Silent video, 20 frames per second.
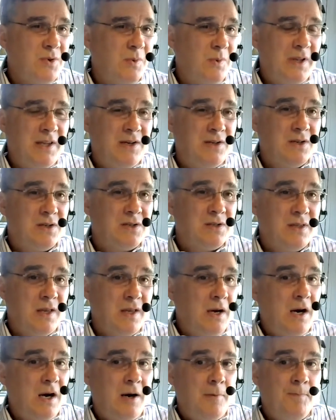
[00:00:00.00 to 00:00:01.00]
are really just
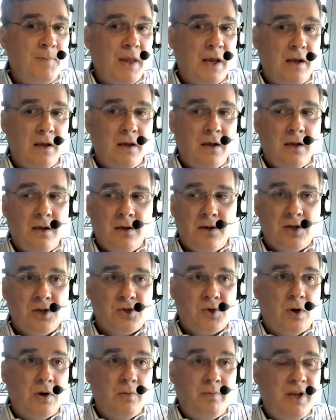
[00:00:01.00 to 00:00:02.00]
there to
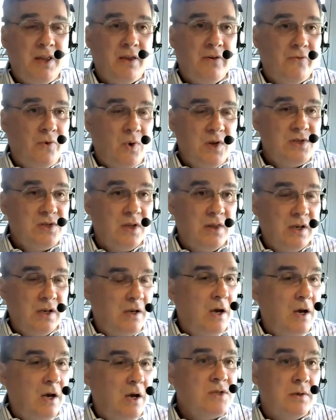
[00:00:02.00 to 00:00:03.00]
sort of be the voice of the
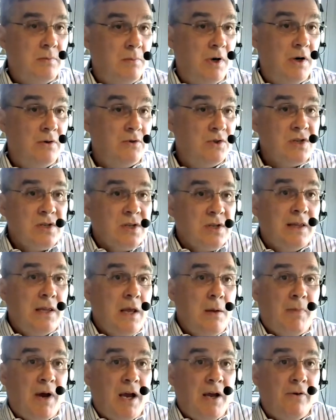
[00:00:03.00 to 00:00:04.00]
customer, just like
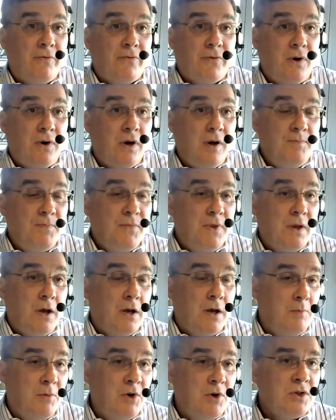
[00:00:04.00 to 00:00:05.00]
they might for a
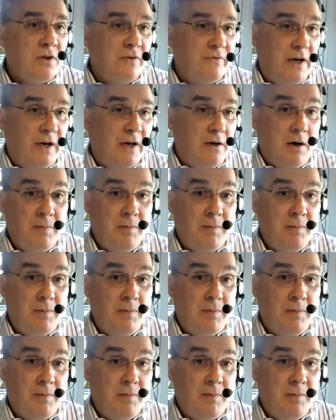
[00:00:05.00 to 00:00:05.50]
commercial vendor.